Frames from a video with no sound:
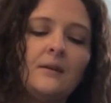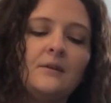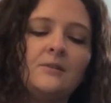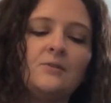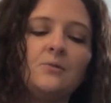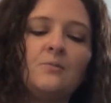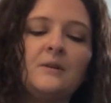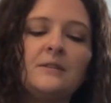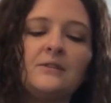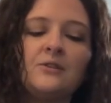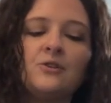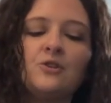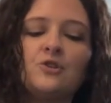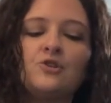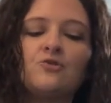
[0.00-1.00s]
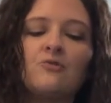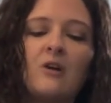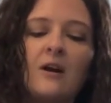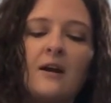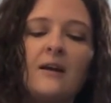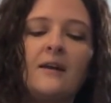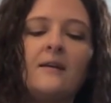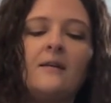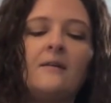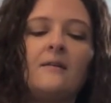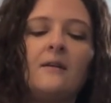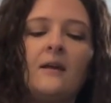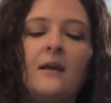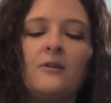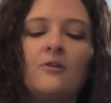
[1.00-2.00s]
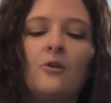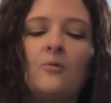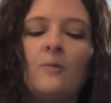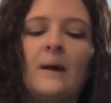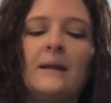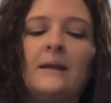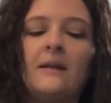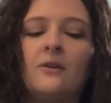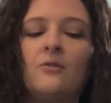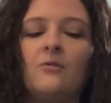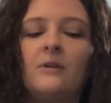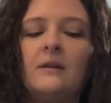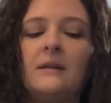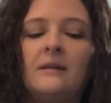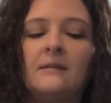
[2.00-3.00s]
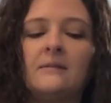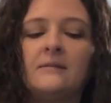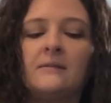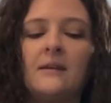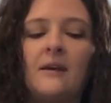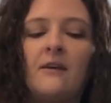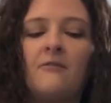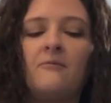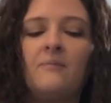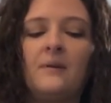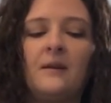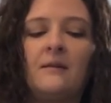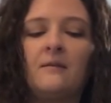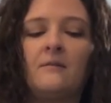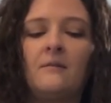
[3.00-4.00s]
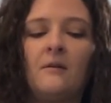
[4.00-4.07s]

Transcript: So once our dry and our wet ingredients have been